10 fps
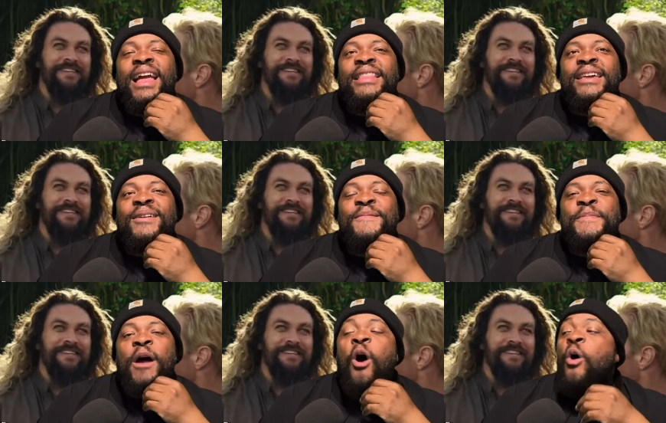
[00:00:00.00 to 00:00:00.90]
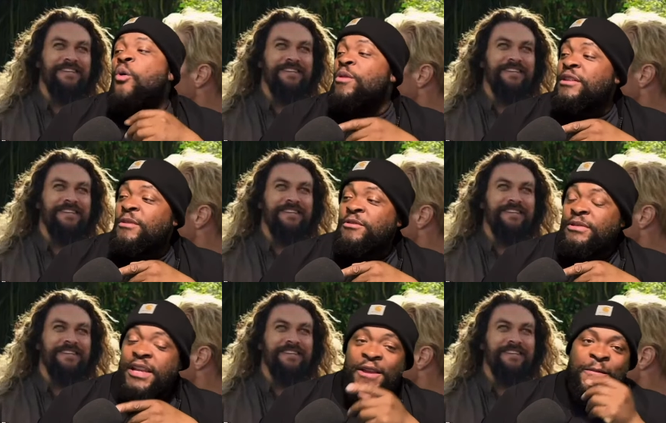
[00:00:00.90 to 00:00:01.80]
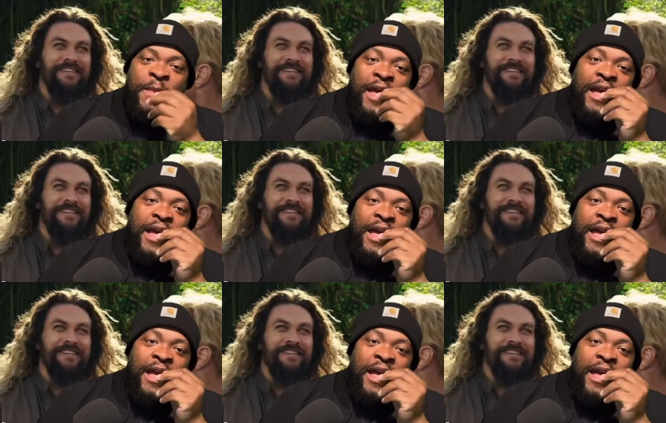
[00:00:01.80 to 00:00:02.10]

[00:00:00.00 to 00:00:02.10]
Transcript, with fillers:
Speaker 1: there. Oh, this is what I was gonna tell you.